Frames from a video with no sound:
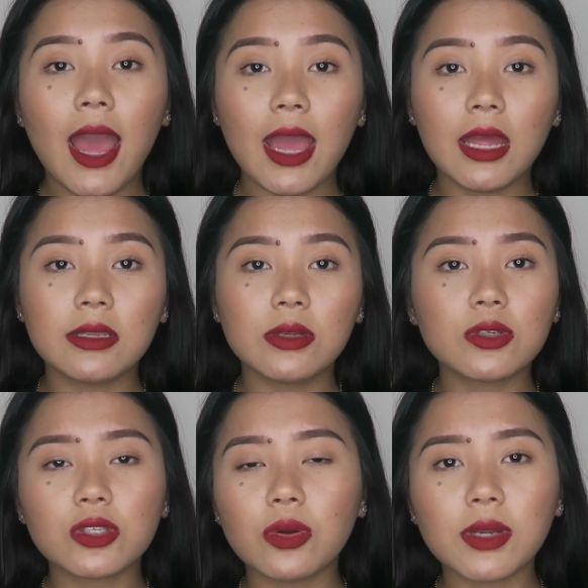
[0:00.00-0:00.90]
And they
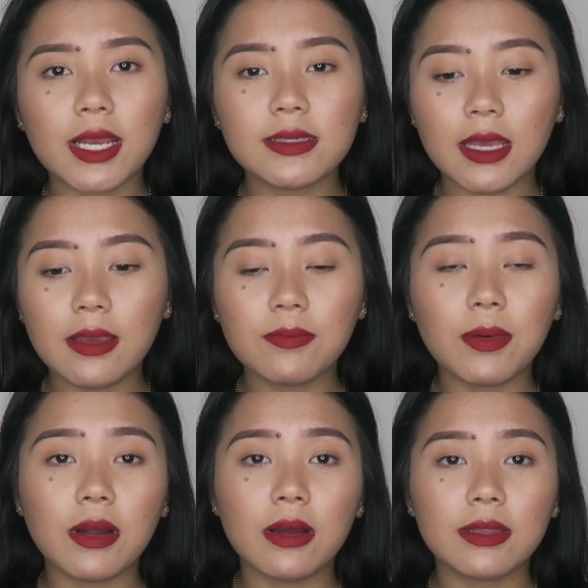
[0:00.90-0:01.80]
were so nice, they
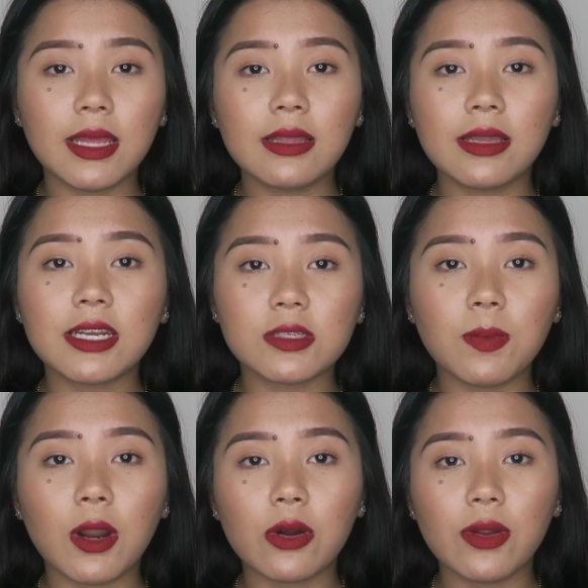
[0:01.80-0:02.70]
let us
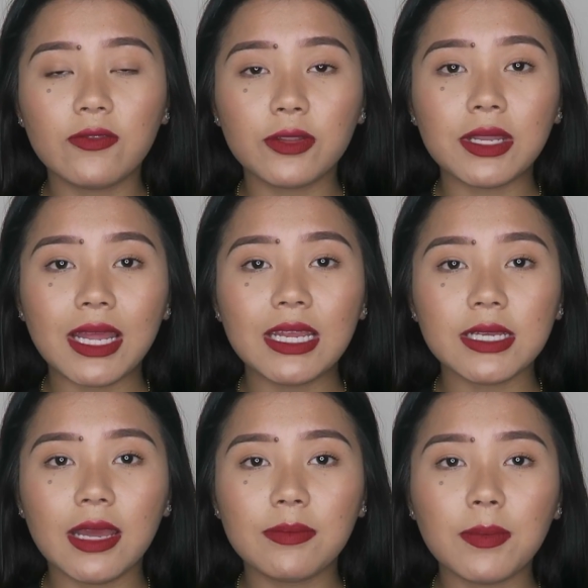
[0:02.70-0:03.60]
borrow it for the night.
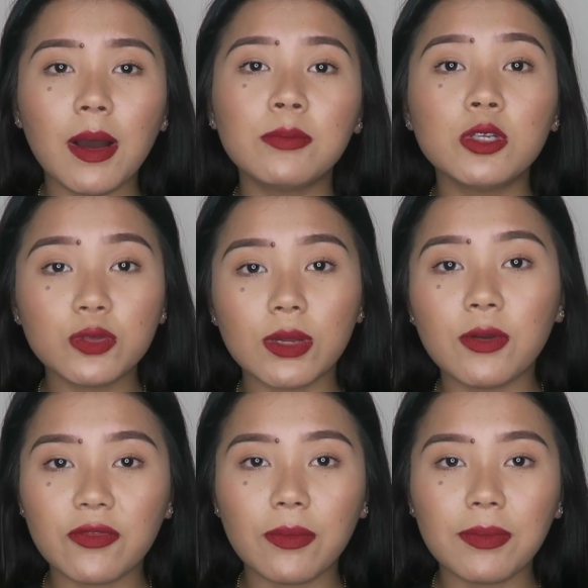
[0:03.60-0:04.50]
And my mom knew
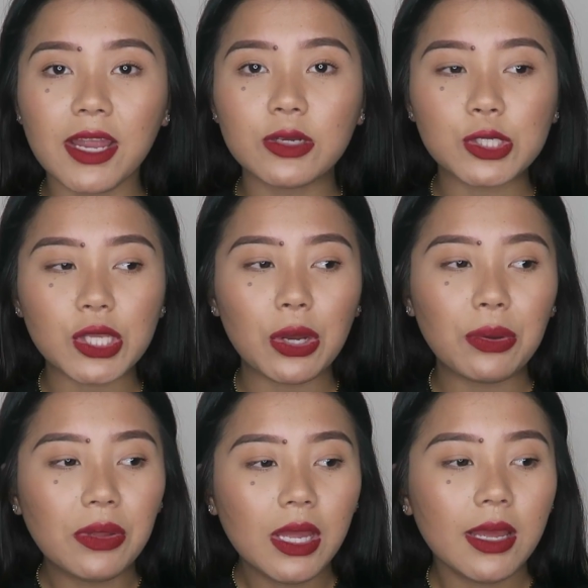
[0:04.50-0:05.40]
someone from there,
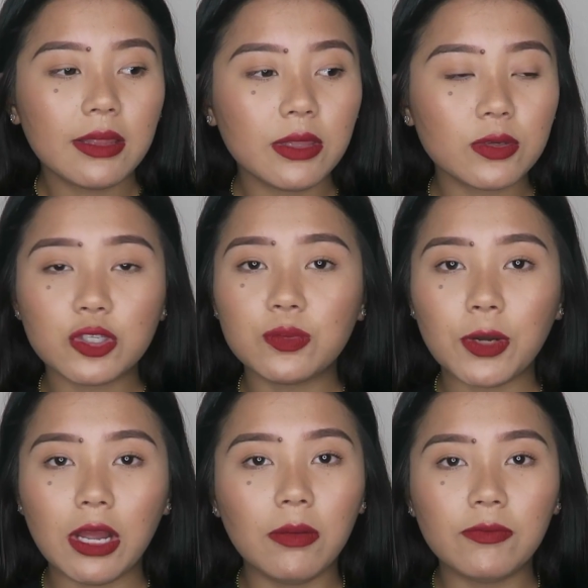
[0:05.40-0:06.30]
so they were
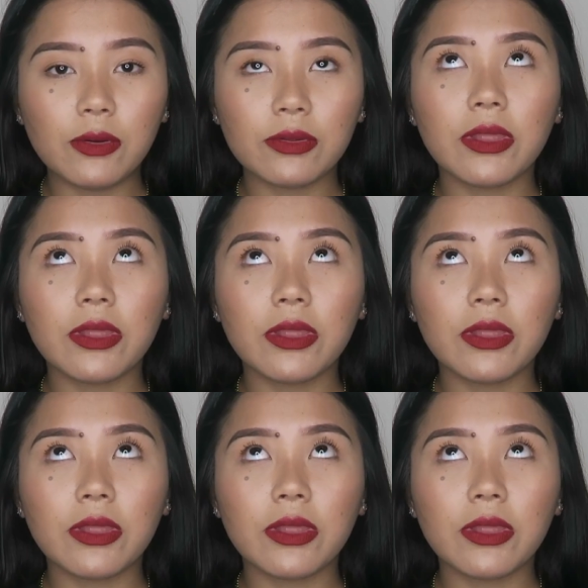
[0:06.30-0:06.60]
super helpful.